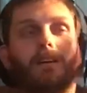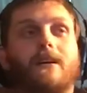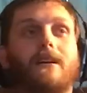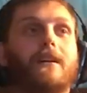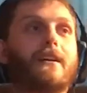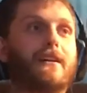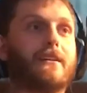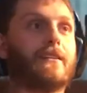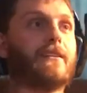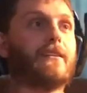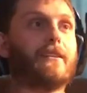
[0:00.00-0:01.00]
and
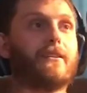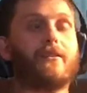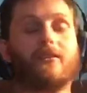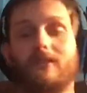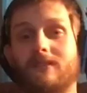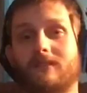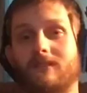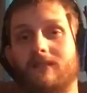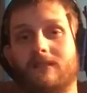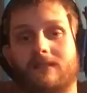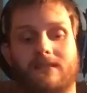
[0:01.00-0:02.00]
in all honesty,
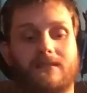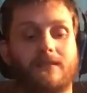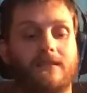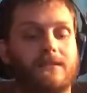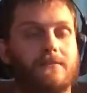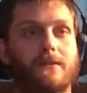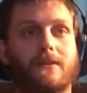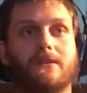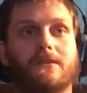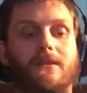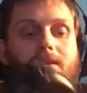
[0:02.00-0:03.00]
it's
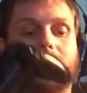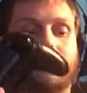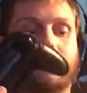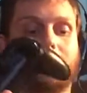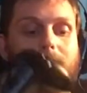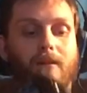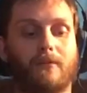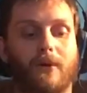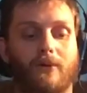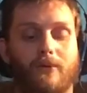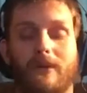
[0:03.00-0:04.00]
because I, on my
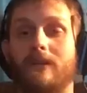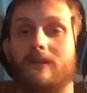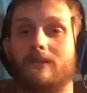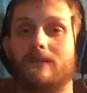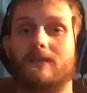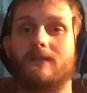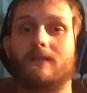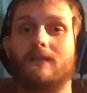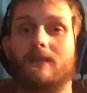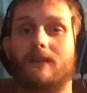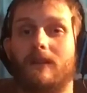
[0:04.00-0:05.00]
weekends
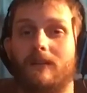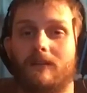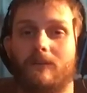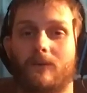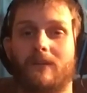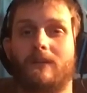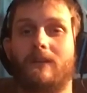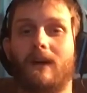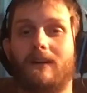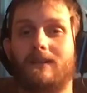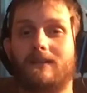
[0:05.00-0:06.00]
and the
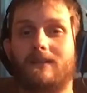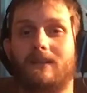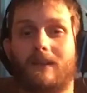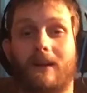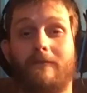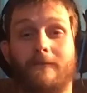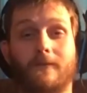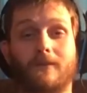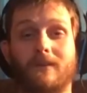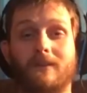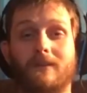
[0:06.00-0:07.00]
weeknights that I feel
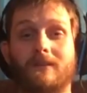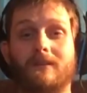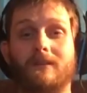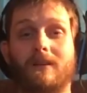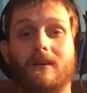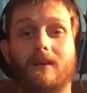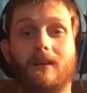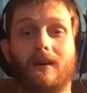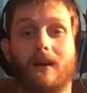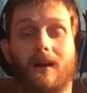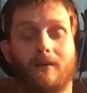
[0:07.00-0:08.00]
good,
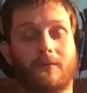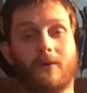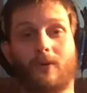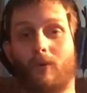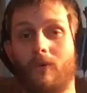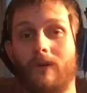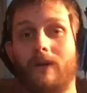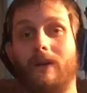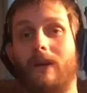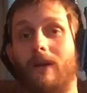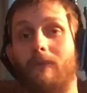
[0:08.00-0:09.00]
I'm recording,
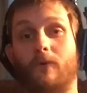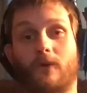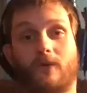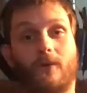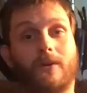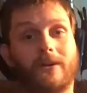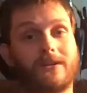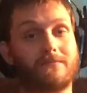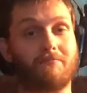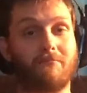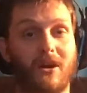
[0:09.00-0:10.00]
and I'm recording as
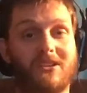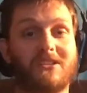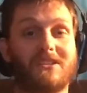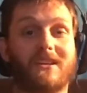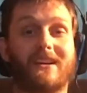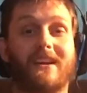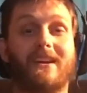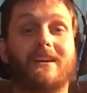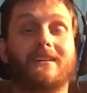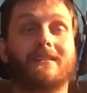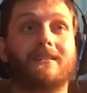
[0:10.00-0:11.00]
much as I
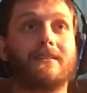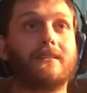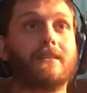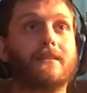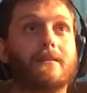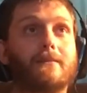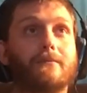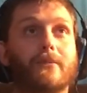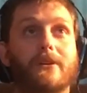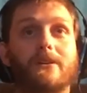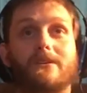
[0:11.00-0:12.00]
can,
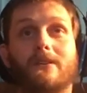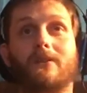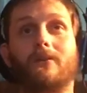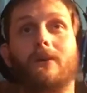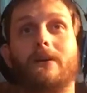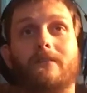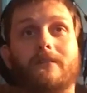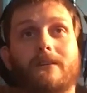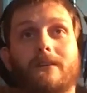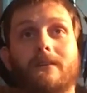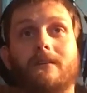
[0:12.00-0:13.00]
because here
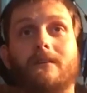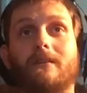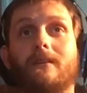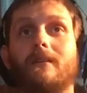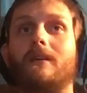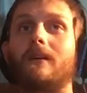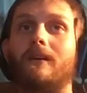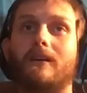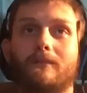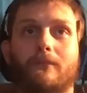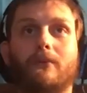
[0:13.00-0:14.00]
lately,
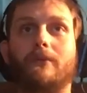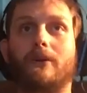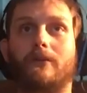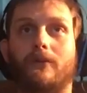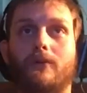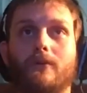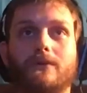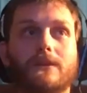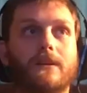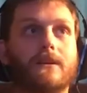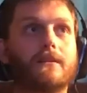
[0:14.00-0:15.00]
put me on duos
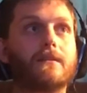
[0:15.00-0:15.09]
again.